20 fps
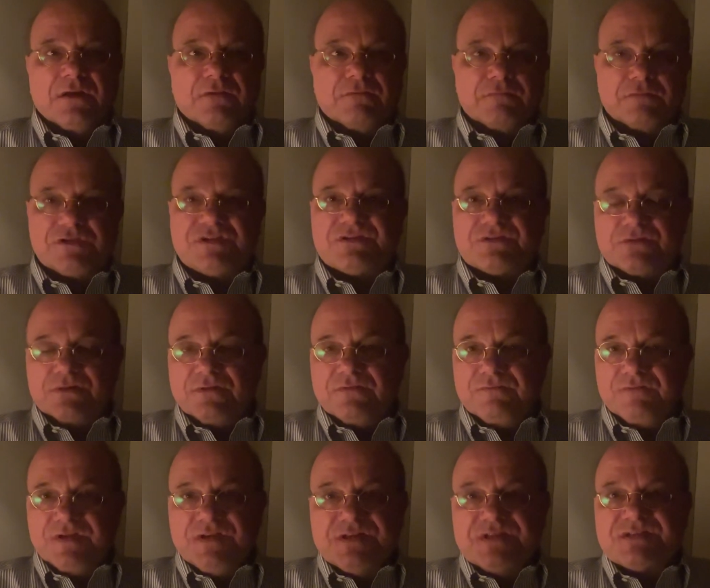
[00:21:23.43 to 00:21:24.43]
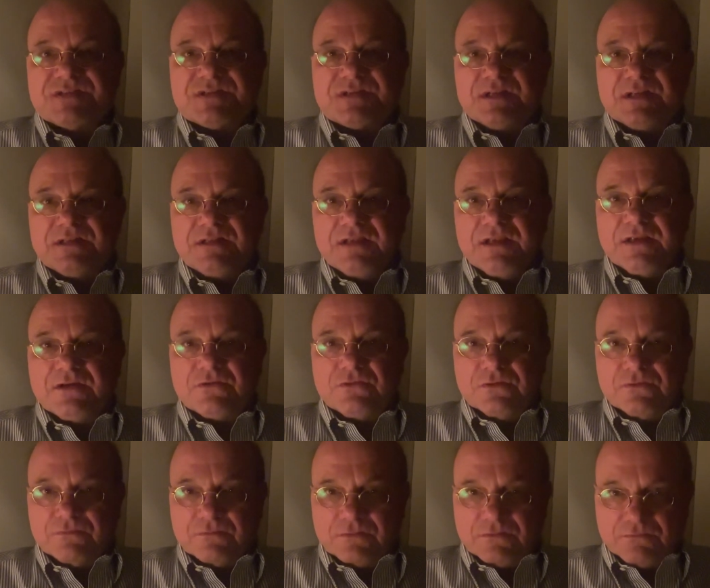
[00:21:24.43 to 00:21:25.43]
was convinced that they
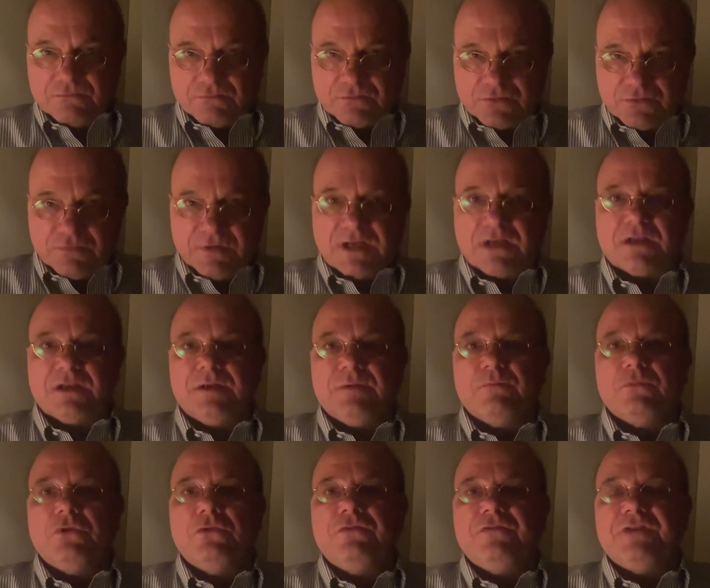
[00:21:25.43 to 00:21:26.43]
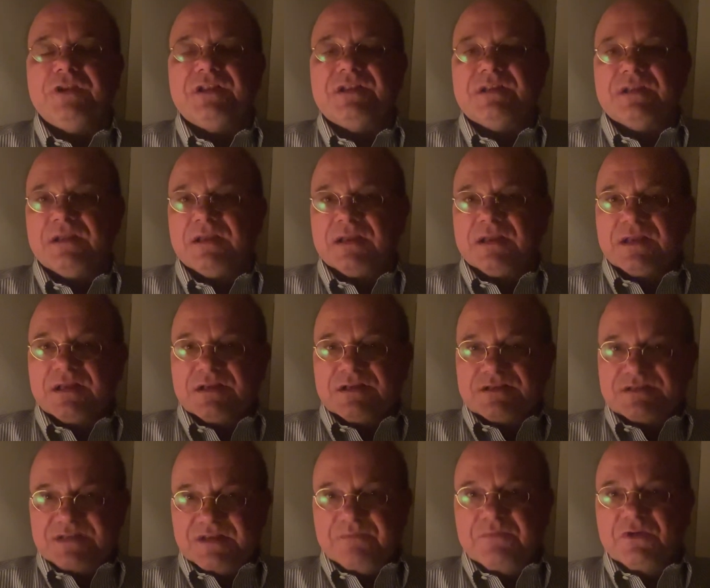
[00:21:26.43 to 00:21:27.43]
could quickly move in,
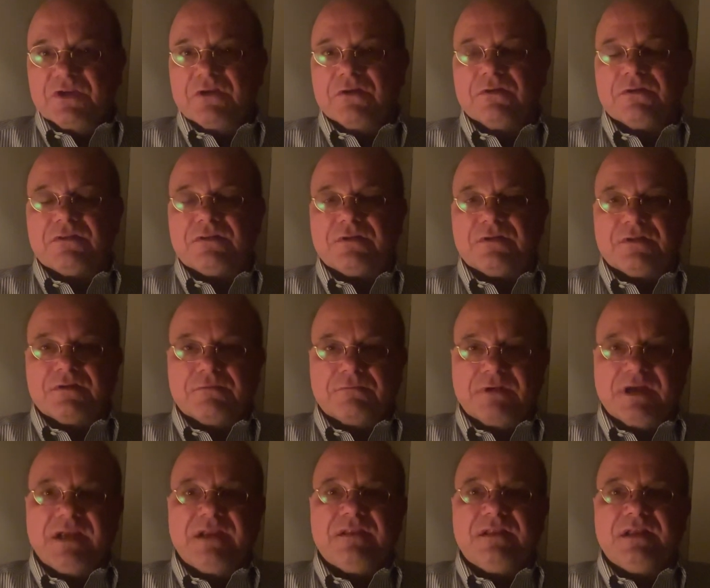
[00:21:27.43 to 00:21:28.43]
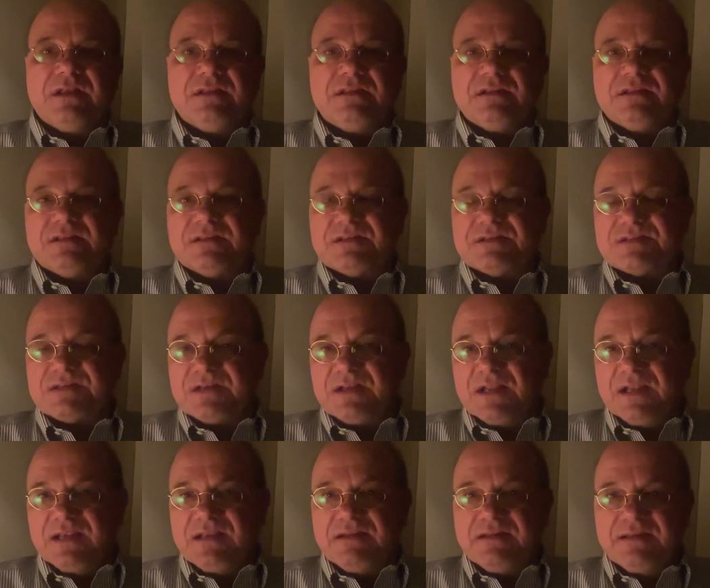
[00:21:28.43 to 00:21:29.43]
similar to the way they did this in
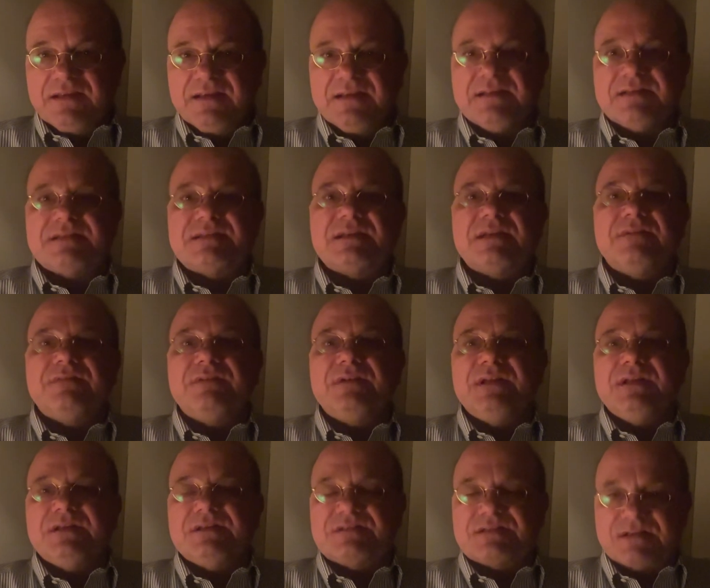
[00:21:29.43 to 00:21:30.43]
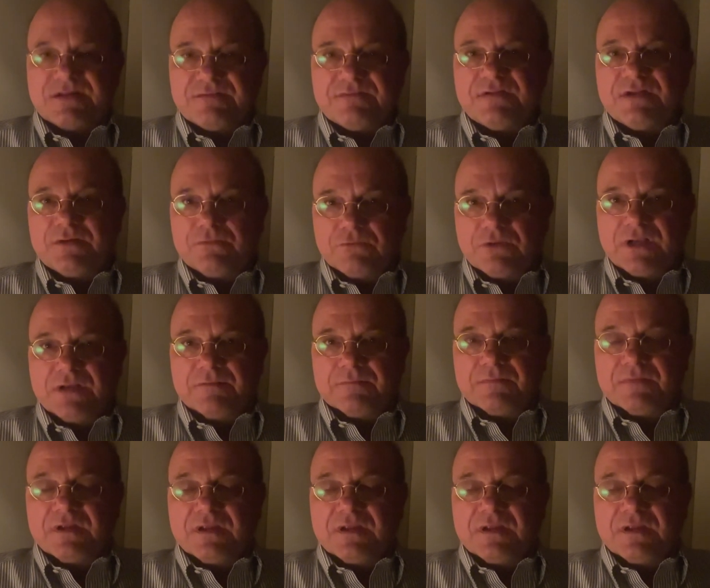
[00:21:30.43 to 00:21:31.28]
1870-71.